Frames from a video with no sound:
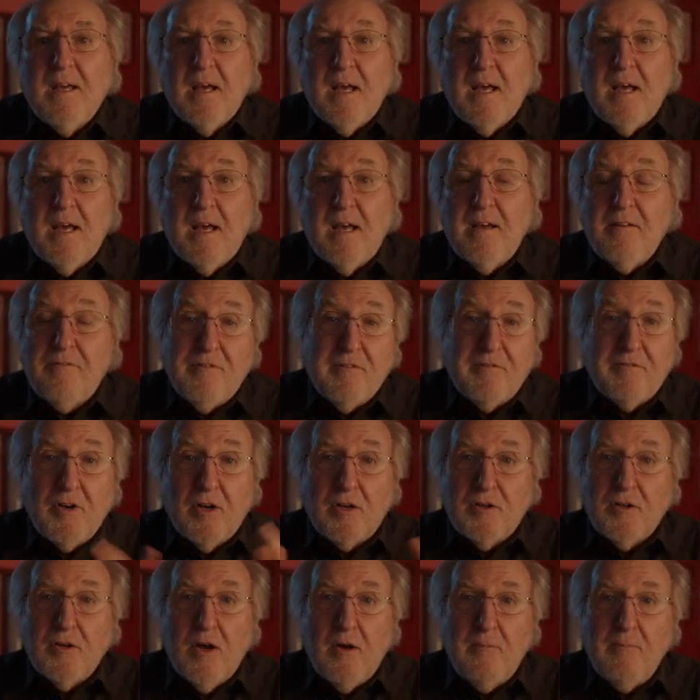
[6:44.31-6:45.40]
If you've
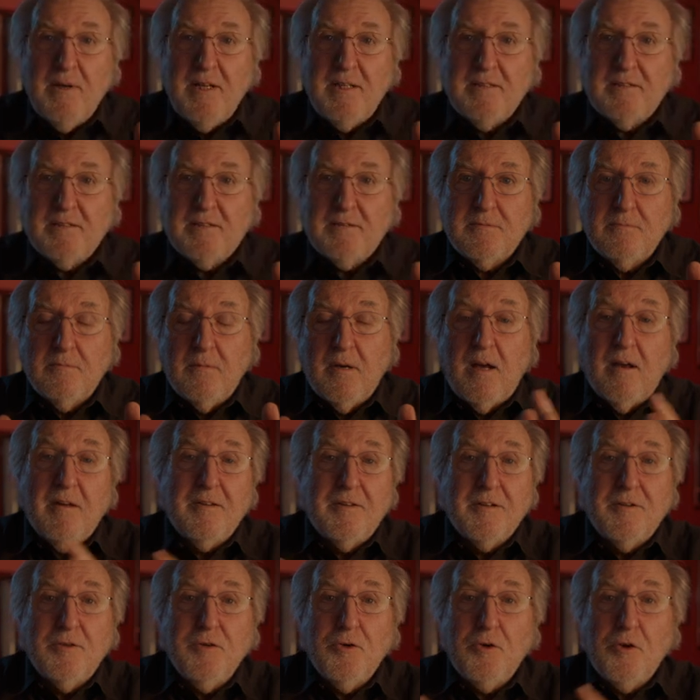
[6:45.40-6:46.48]
got comments,
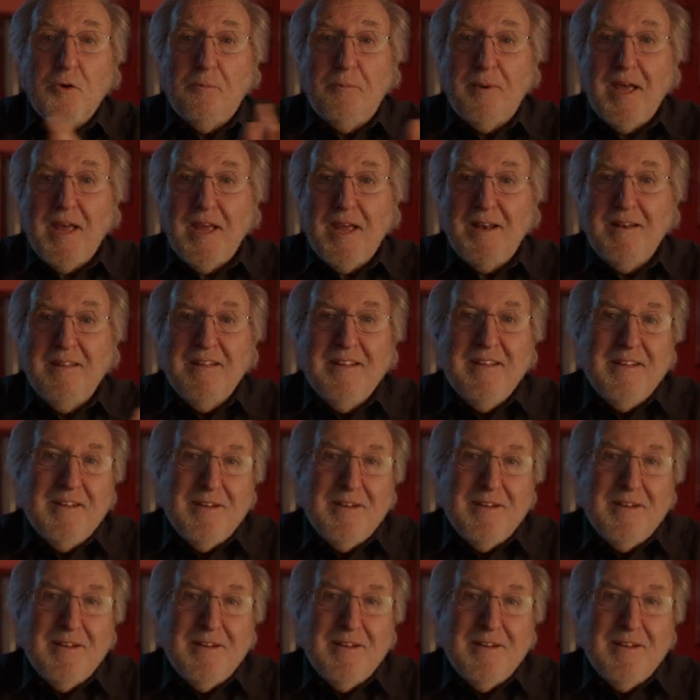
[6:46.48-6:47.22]
either good or bad,